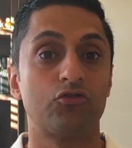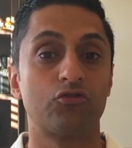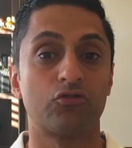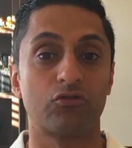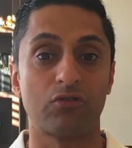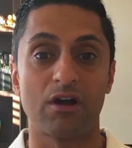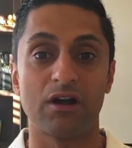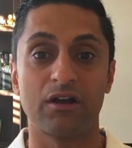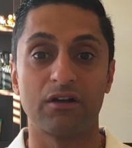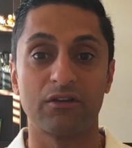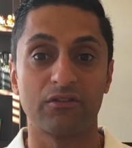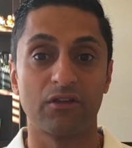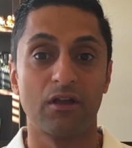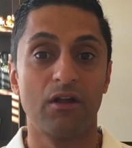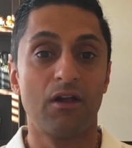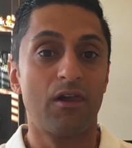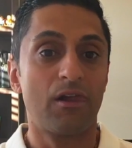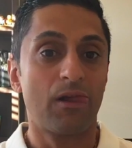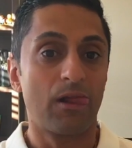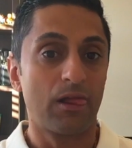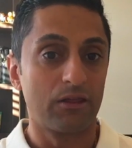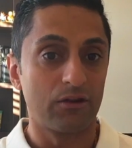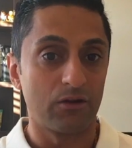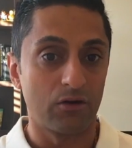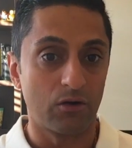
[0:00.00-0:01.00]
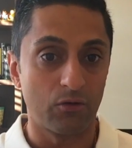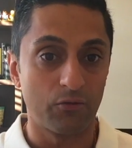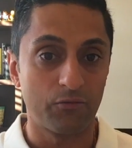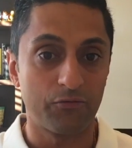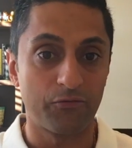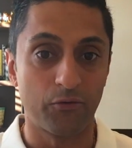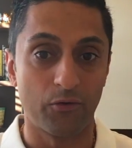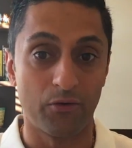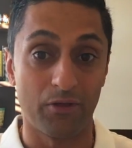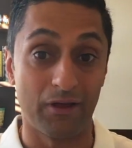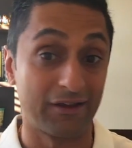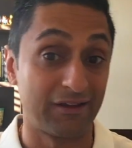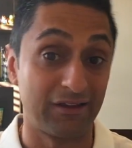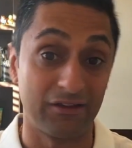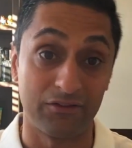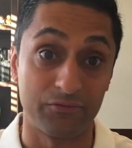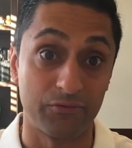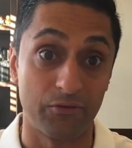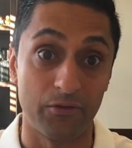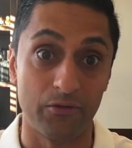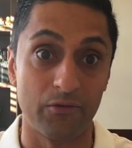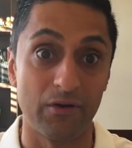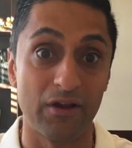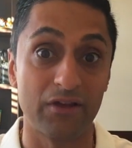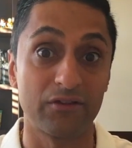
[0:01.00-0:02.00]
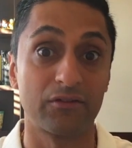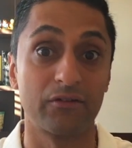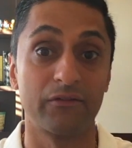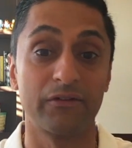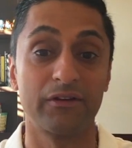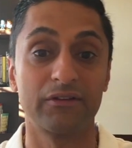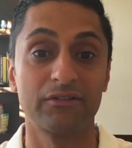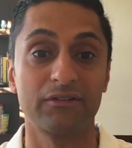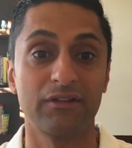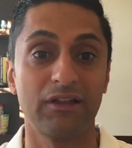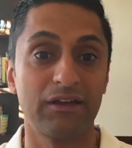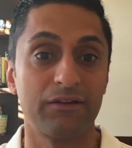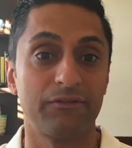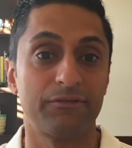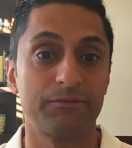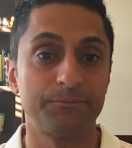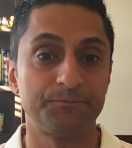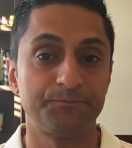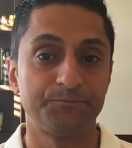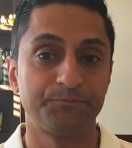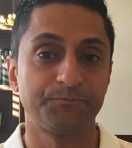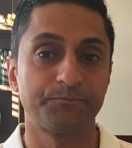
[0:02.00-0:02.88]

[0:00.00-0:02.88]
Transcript: drugs, for the rest of his life.